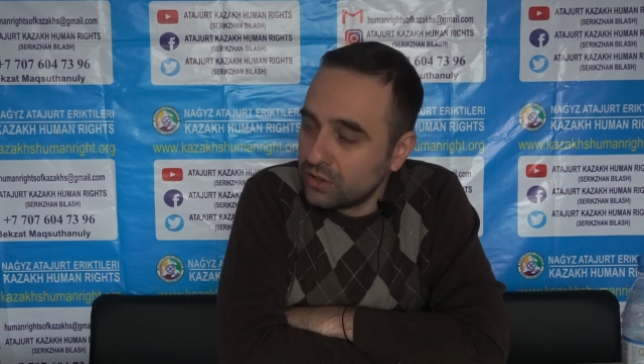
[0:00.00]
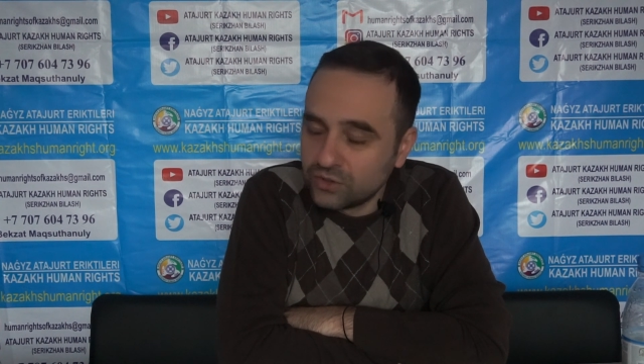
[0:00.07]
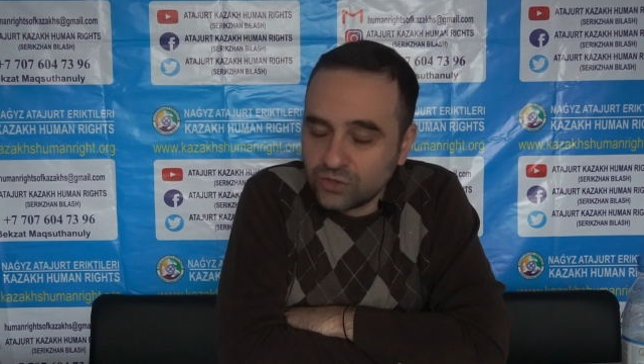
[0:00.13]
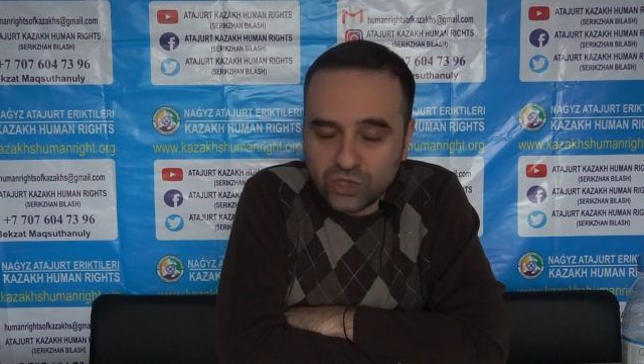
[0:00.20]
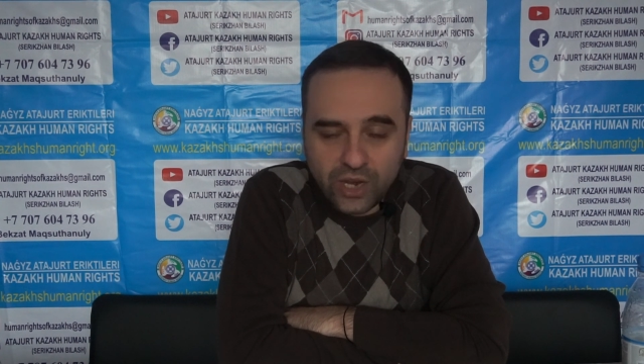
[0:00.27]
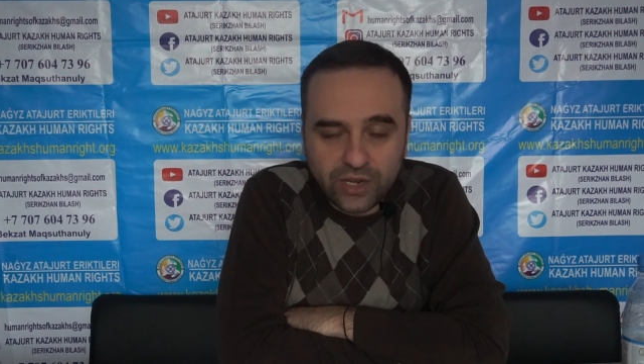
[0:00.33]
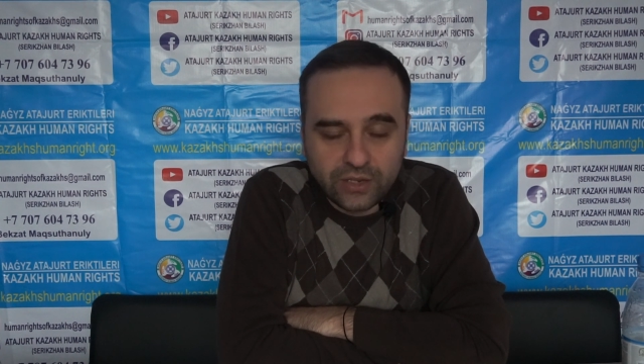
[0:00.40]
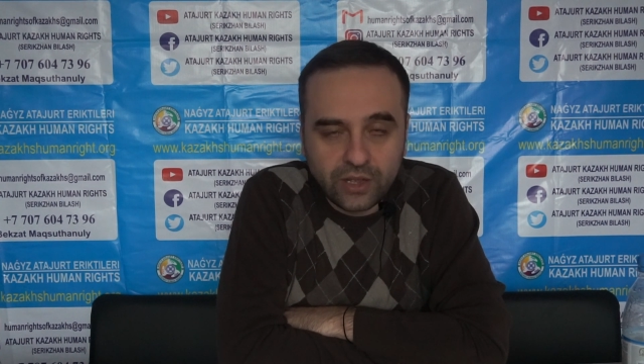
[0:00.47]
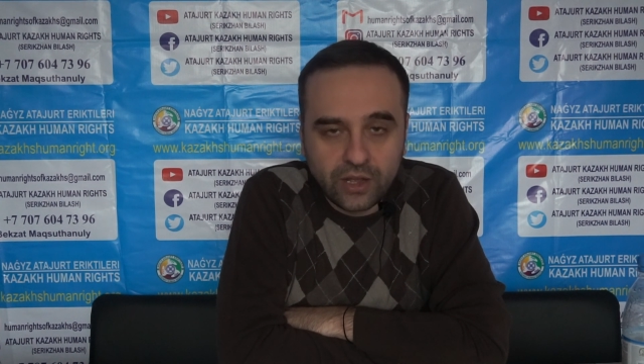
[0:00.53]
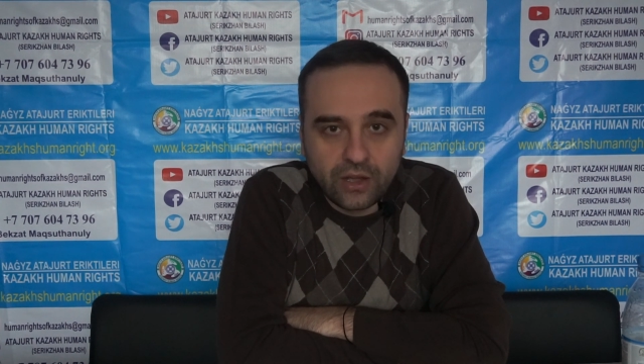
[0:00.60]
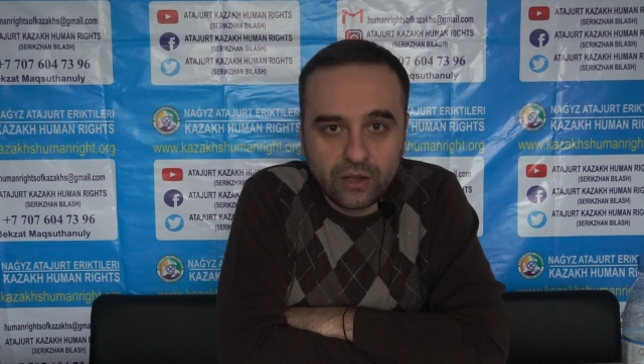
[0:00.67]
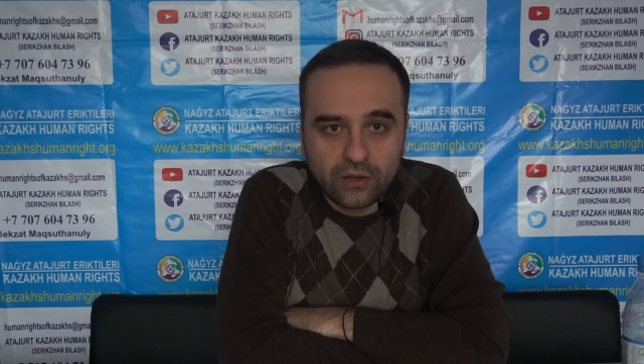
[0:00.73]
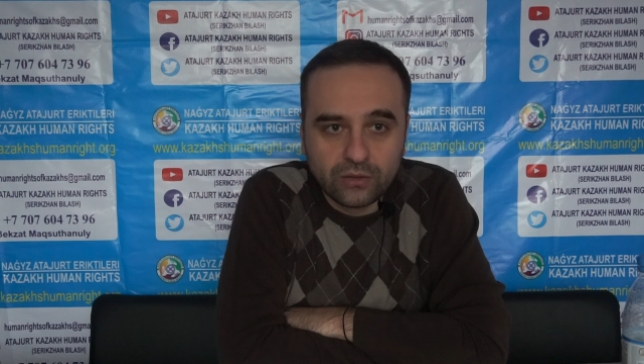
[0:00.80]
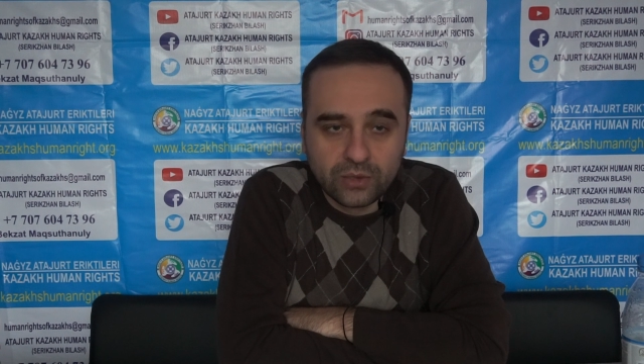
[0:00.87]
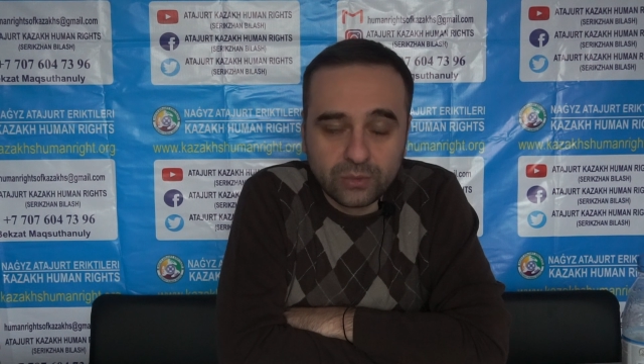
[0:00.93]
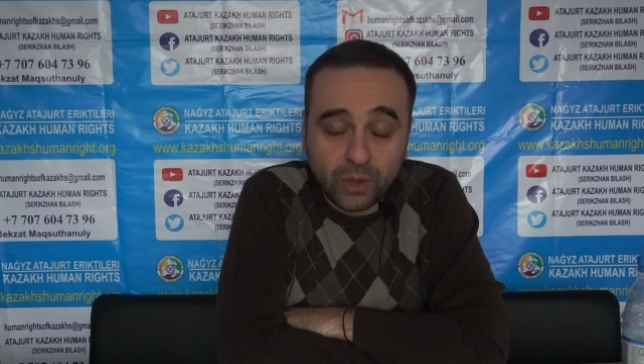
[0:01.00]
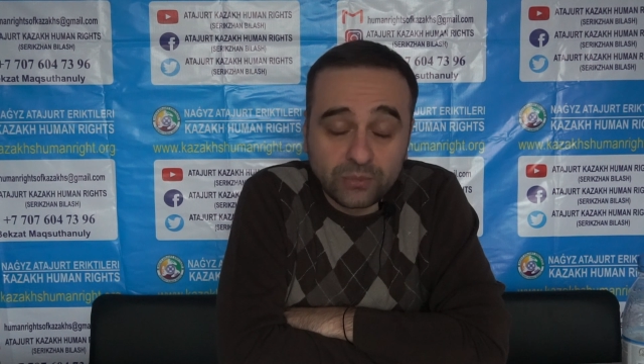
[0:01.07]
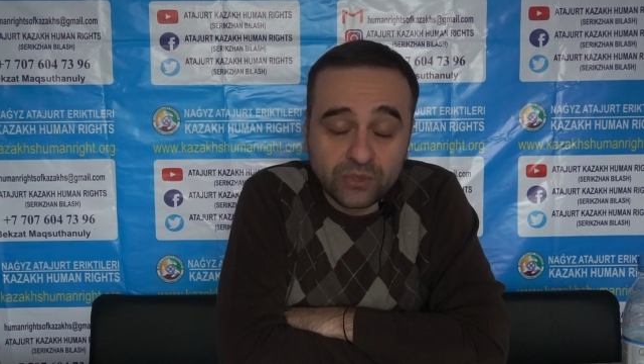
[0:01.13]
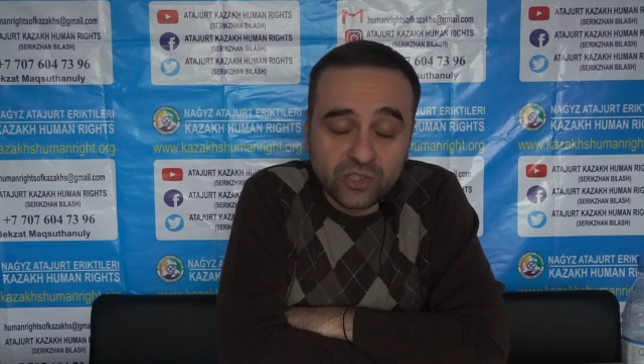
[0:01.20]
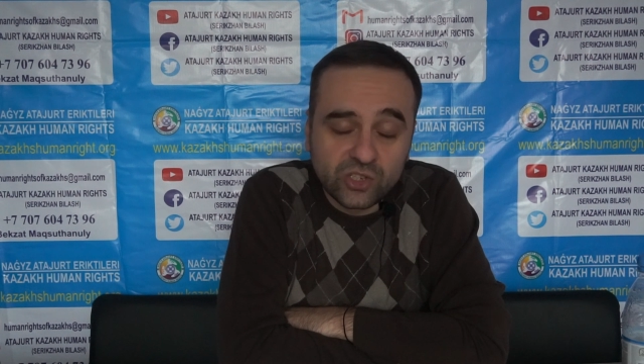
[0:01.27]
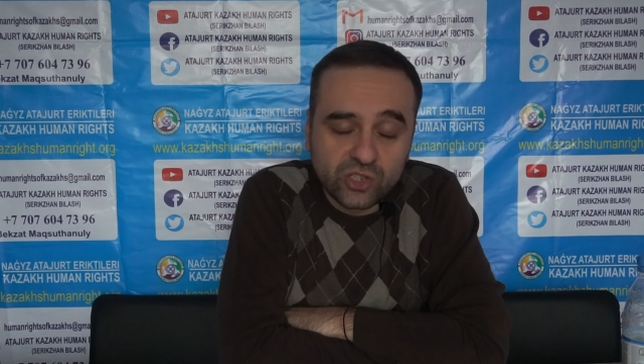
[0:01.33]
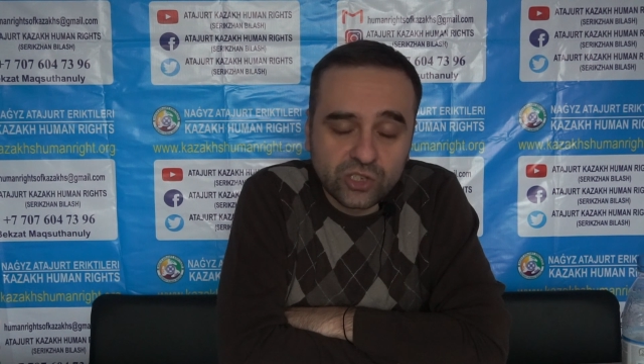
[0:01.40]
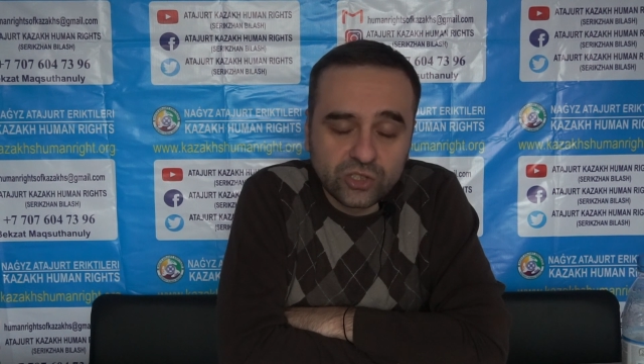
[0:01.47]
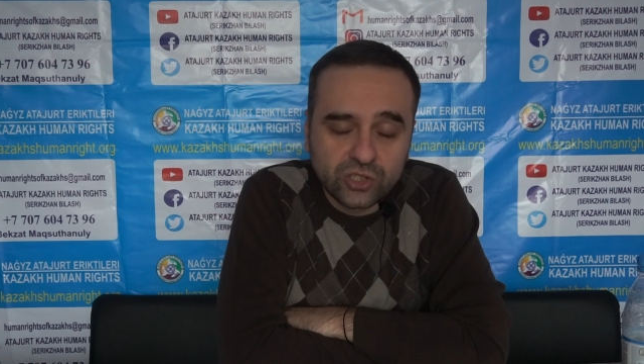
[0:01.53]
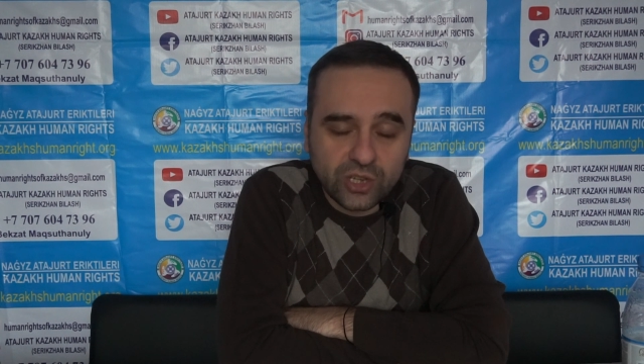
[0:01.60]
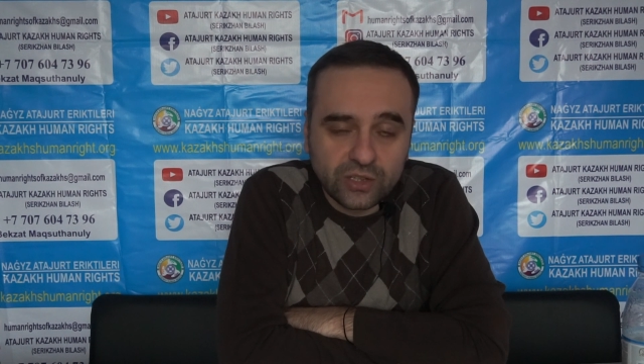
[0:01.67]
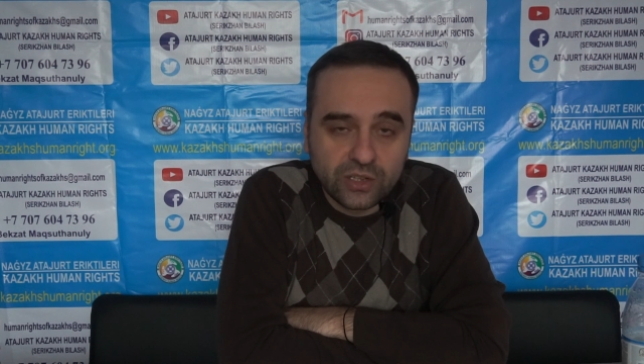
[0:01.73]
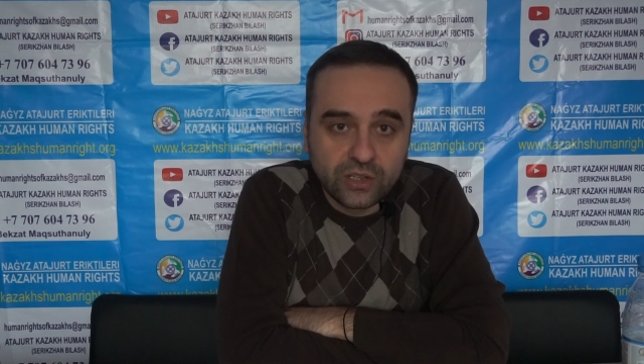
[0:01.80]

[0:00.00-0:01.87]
China, imams in Xinjiang,